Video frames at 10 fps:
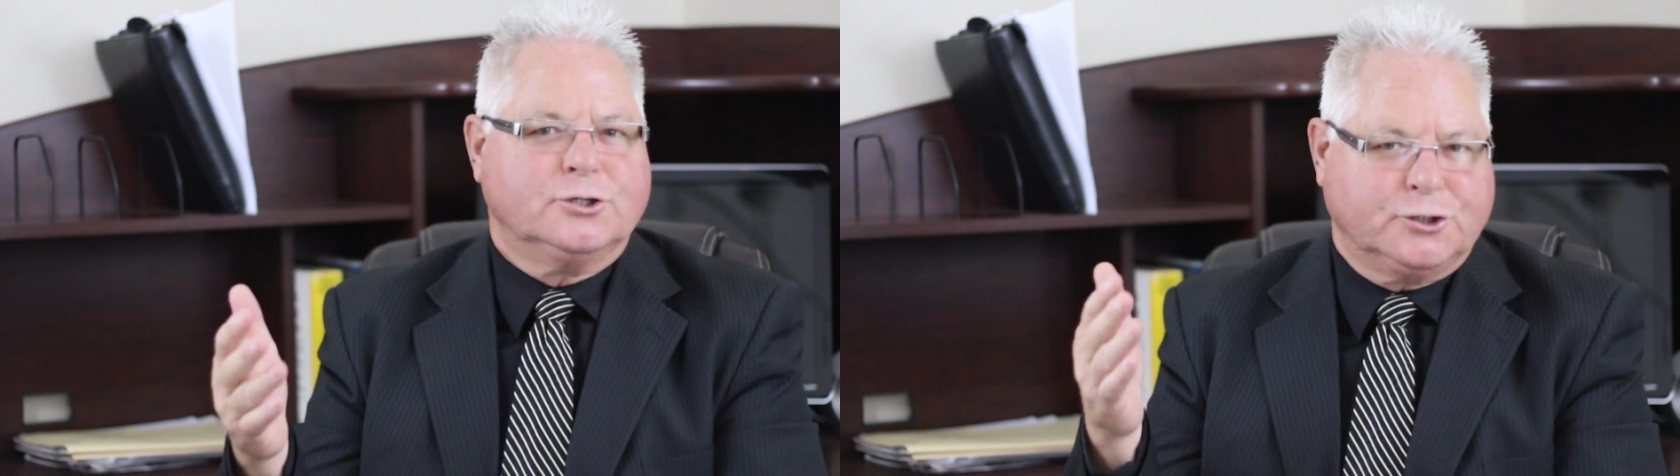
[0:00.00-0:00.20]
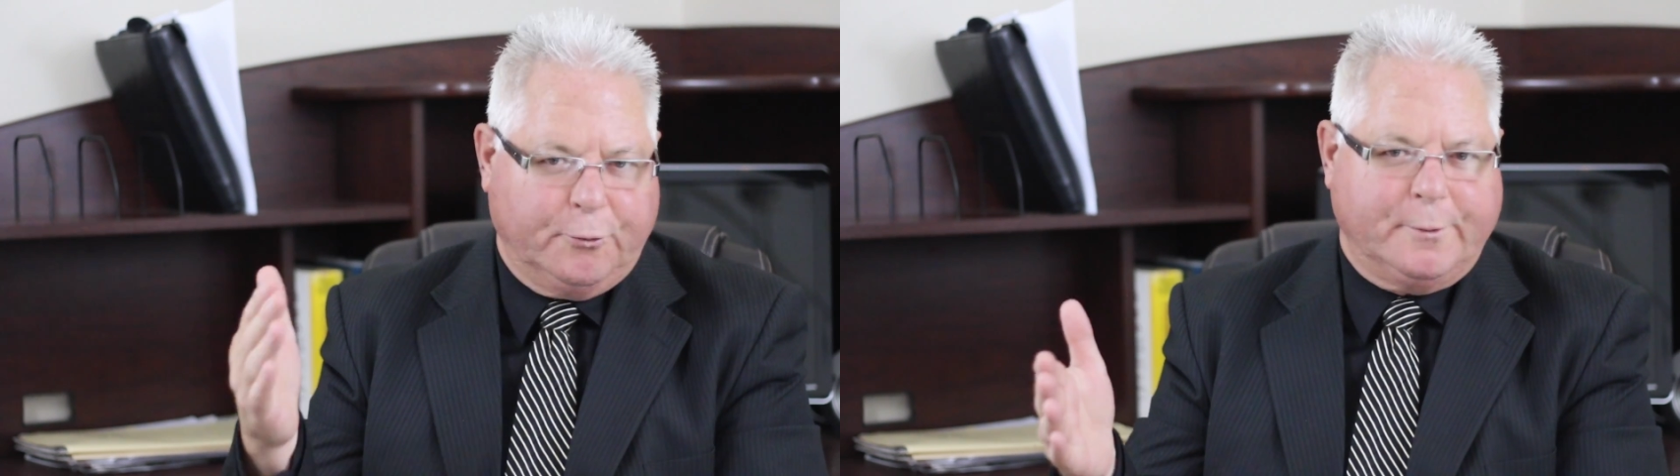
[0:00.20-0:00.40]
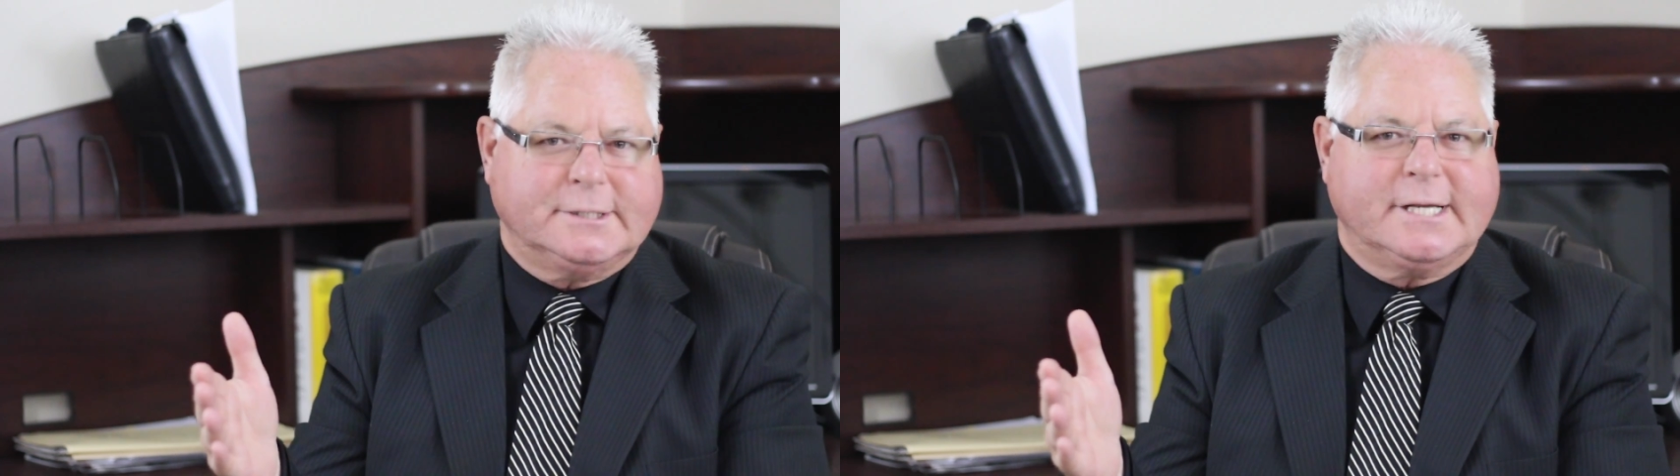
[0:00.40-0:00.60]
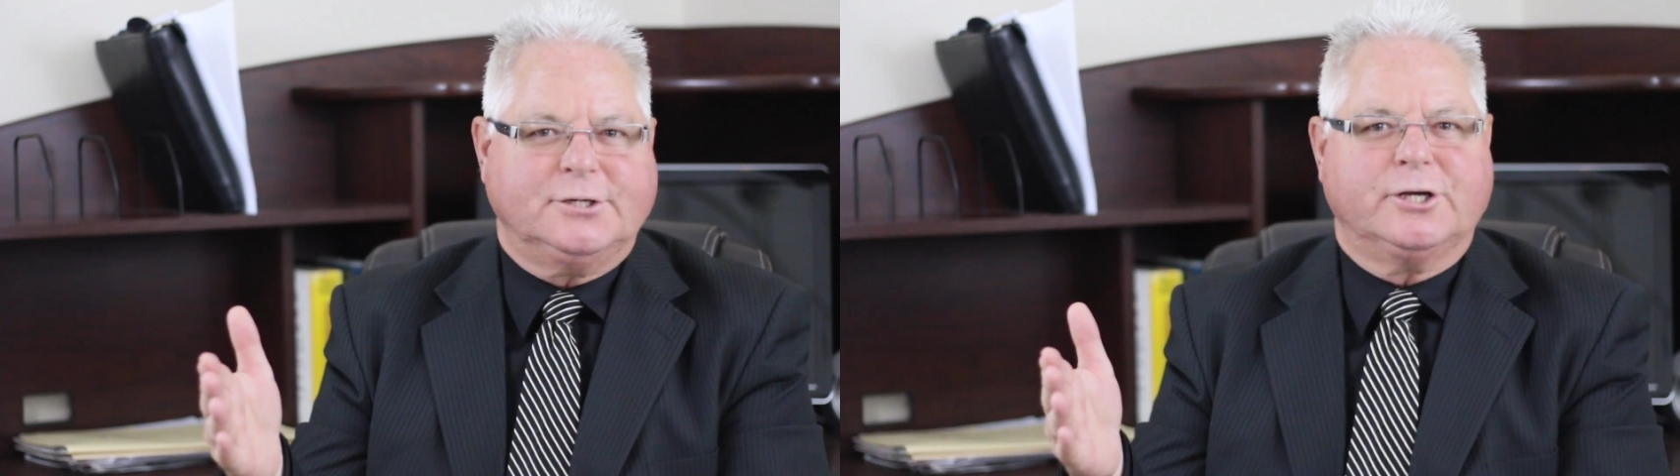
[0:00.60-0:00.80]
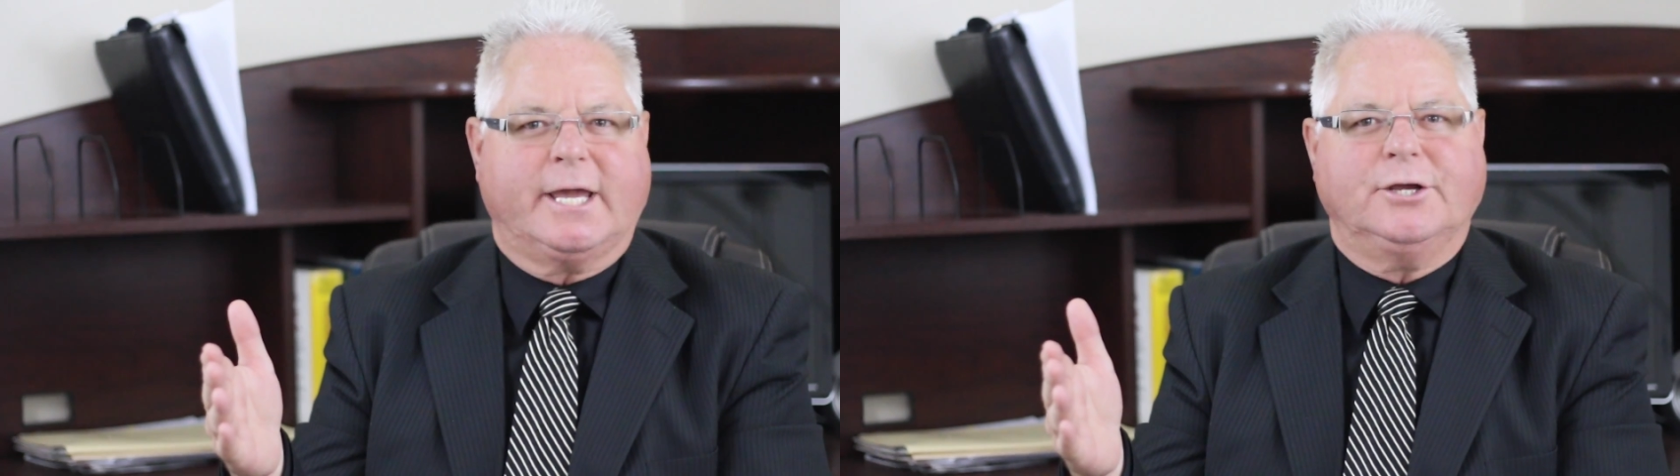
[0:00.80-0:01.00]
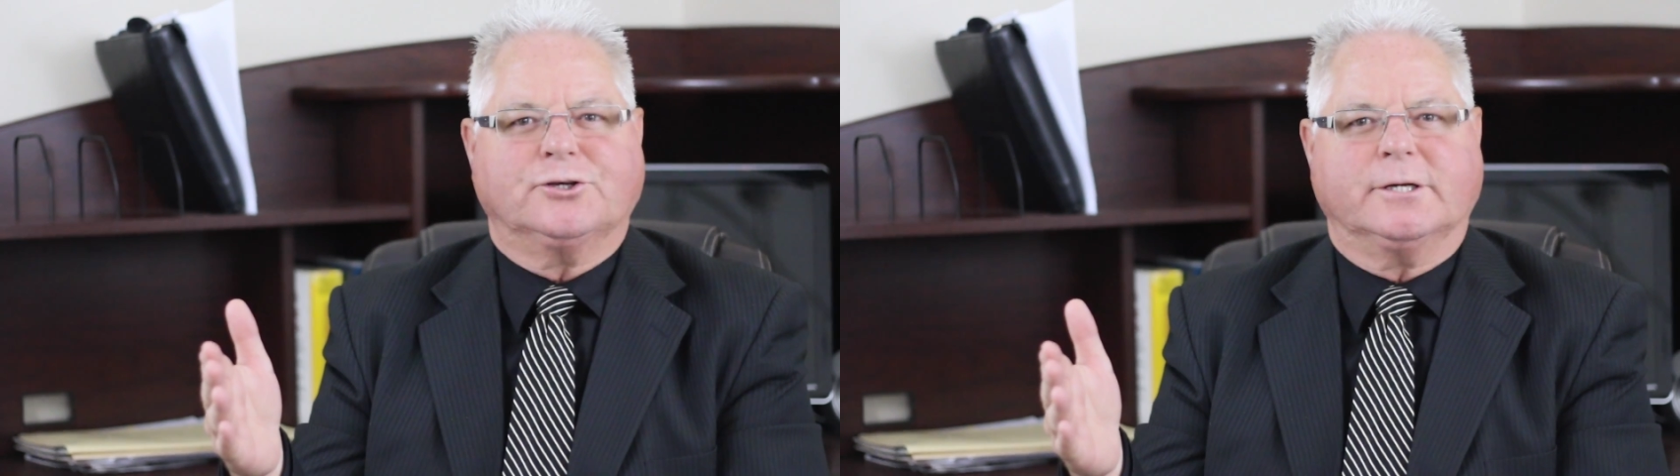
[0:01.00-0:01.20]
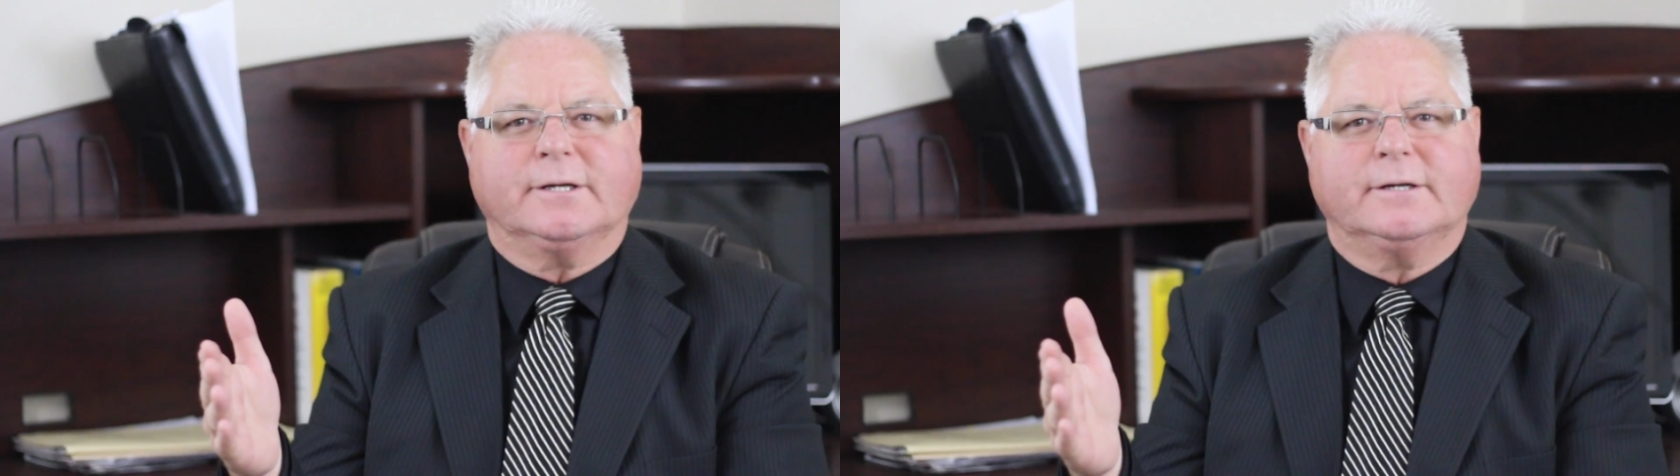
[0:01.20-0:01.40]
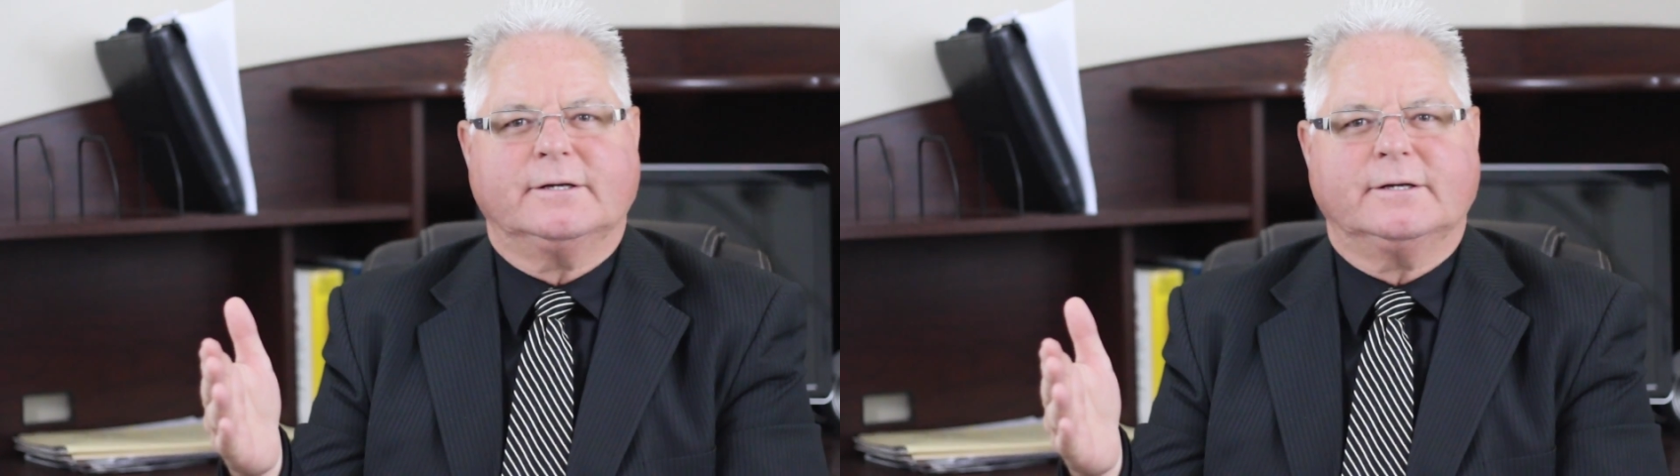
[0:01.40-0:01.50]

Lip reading: children's education,